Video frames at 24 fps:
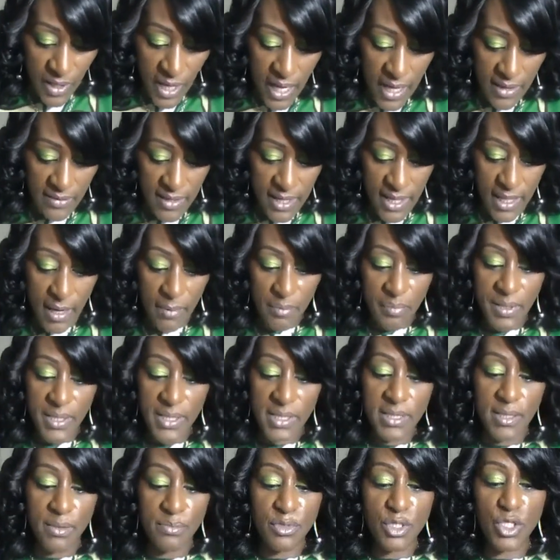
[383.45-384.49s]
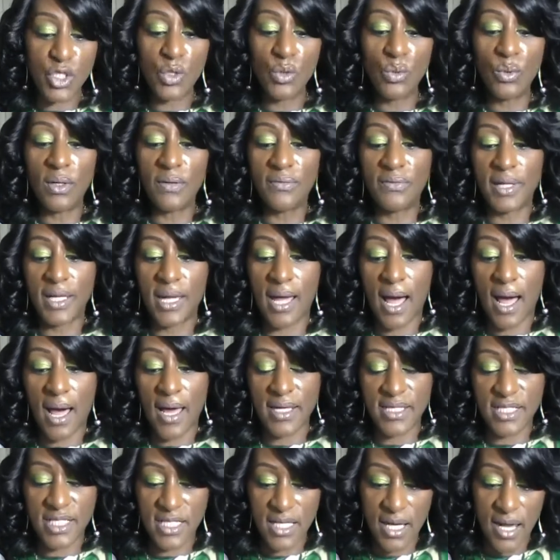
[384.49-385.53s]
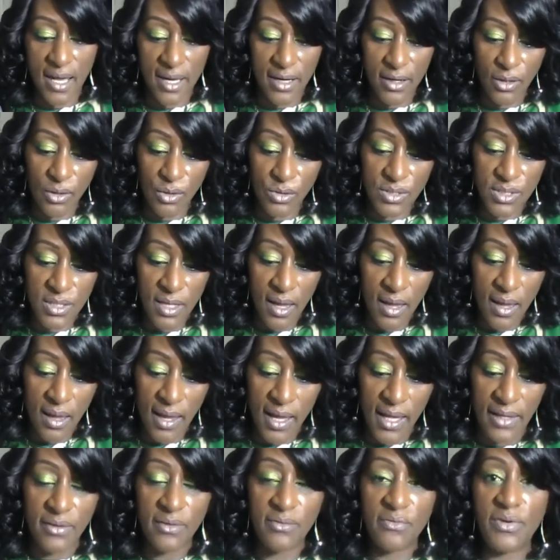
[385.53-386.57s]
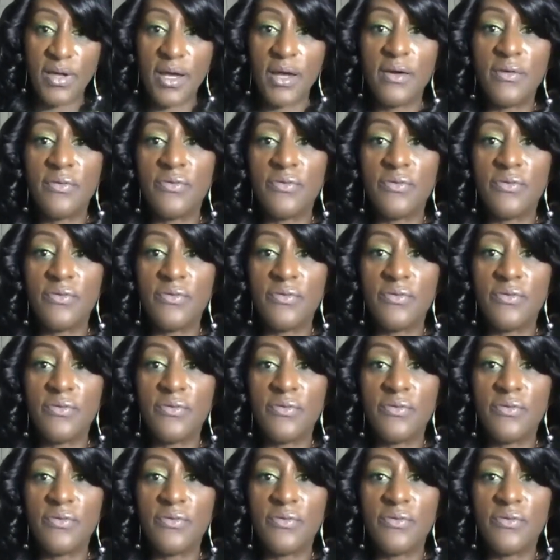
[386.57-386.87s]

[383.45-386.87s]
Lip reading: And then I picked up two of the eyeshadows, and the very